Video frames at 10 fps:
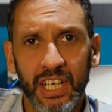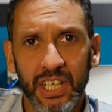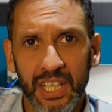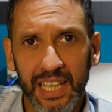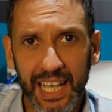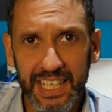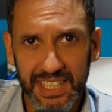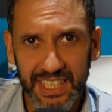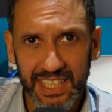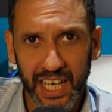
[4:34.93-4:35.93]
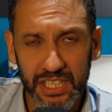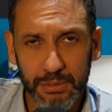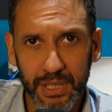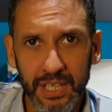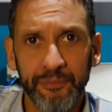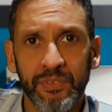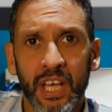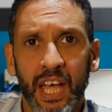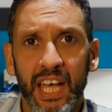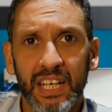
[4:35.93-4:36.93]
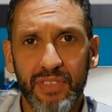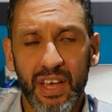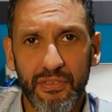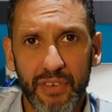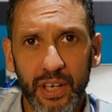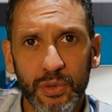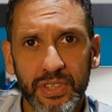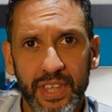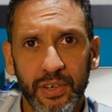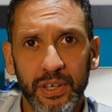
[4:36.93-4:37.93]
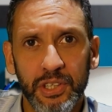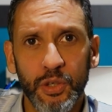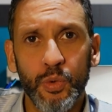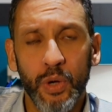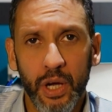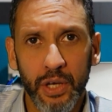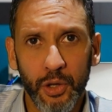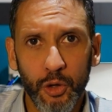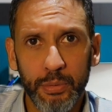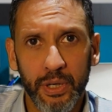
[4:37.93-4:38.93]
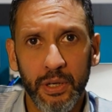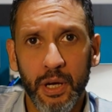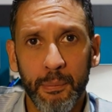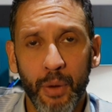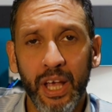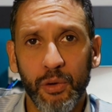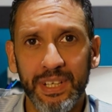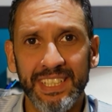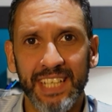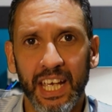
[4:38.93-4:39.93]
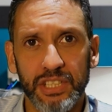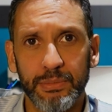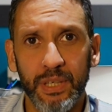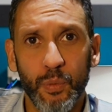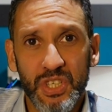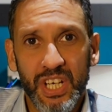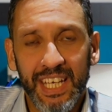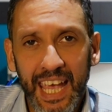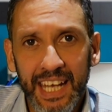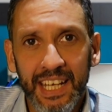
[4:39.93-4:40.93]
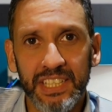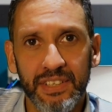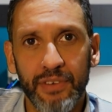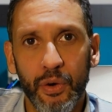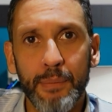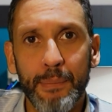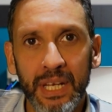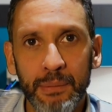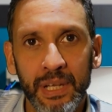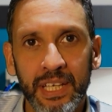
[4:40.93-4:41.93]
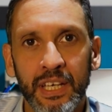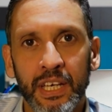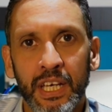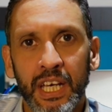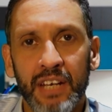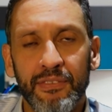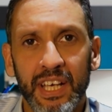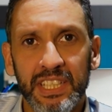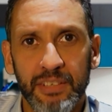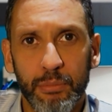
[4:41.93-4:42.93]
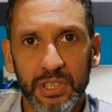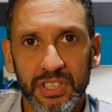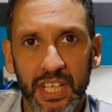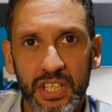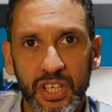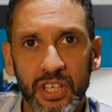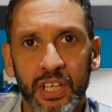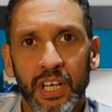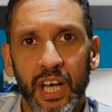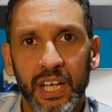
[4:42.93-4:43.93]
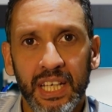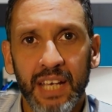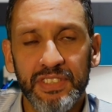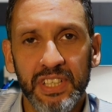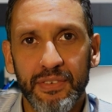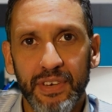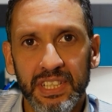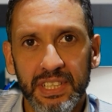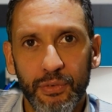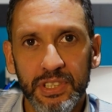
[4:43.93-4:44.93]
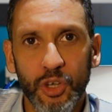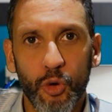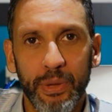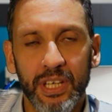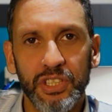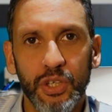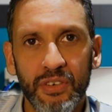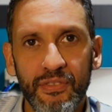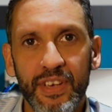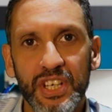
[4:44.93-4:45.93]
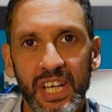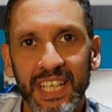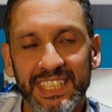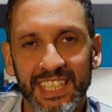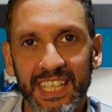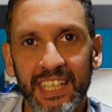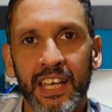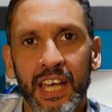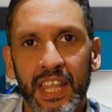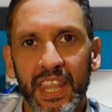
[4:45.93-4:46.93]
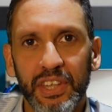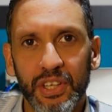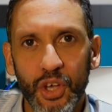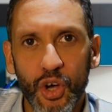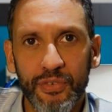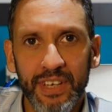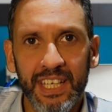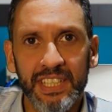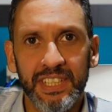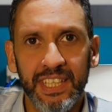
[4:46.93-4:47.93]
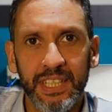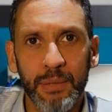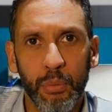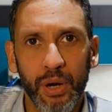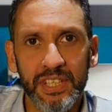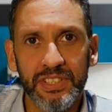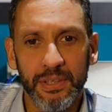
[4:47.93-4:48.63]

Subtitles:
laser discectomy. And if that fails, then I do a microdiscectomy, which again is a very minimally invasive procedure and gives a definitive result because you can visually see that the nerve is decompressed.